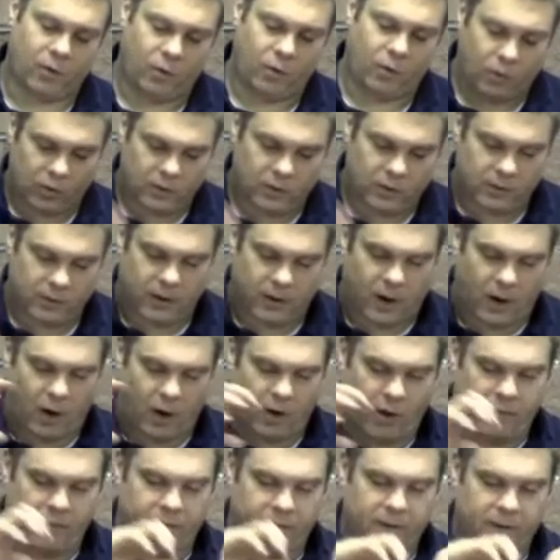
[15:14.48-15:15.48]
all
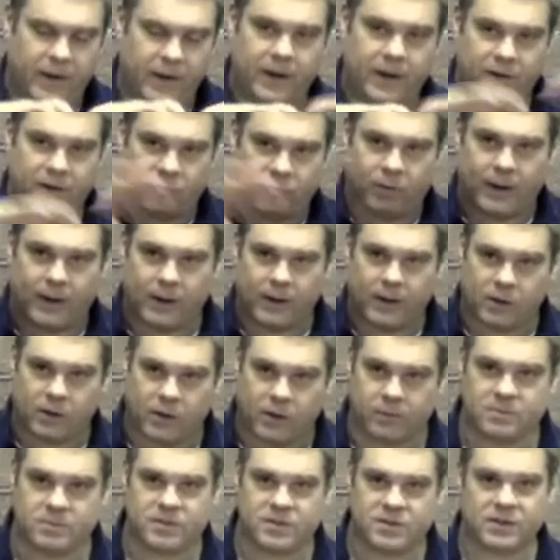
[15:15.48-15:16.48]
of Israel
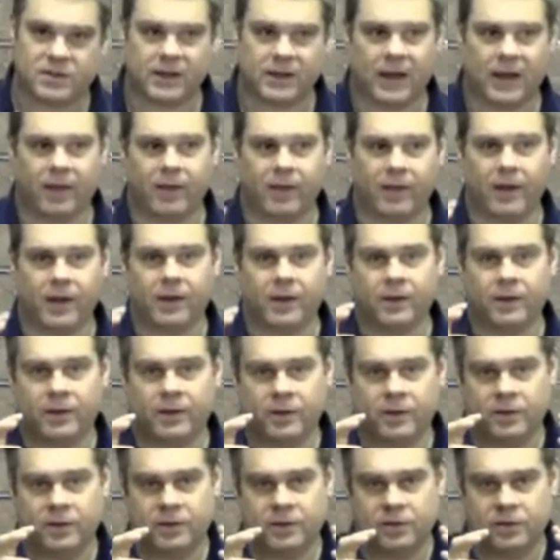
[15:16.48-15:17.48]
comes together
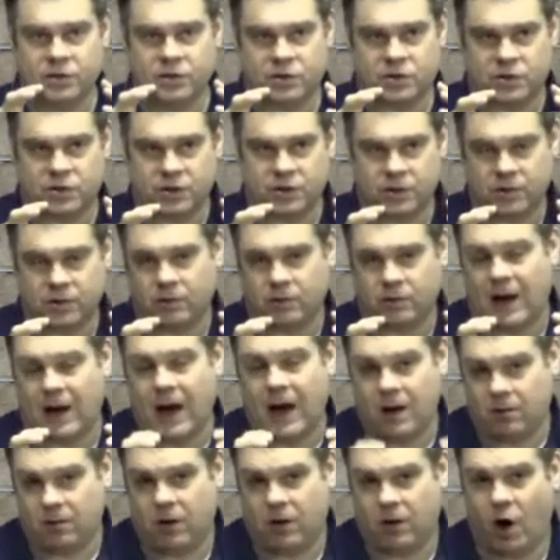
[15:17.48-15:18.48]
to
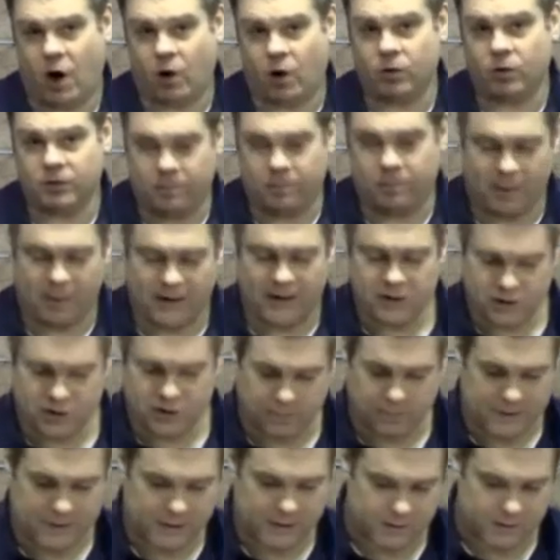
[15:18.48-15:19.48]
hold
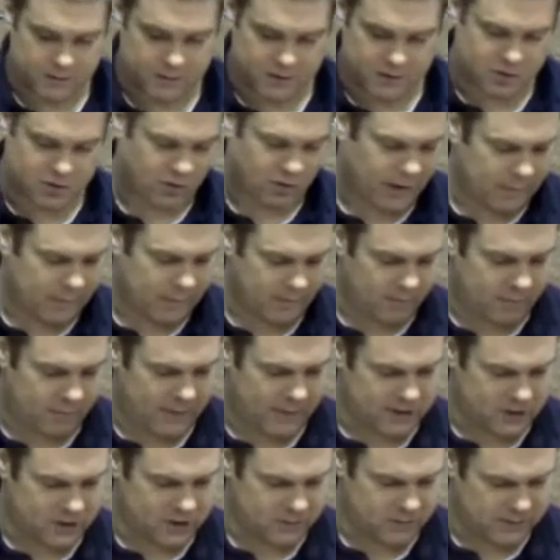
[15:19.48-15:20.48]
Benjamin, the tribe of
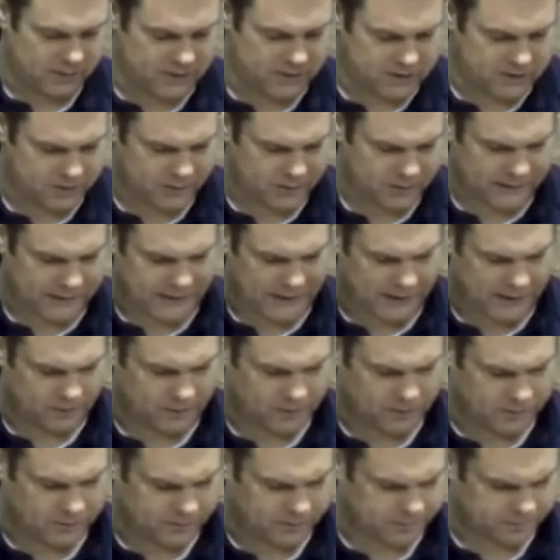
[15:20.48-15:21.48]
Benjamin, to
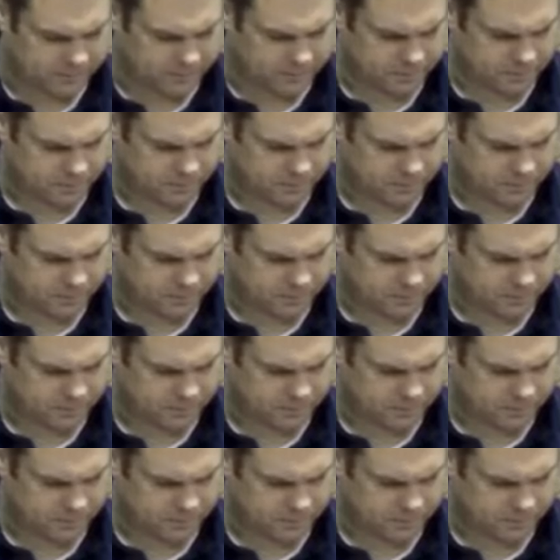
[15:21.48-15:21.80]
account.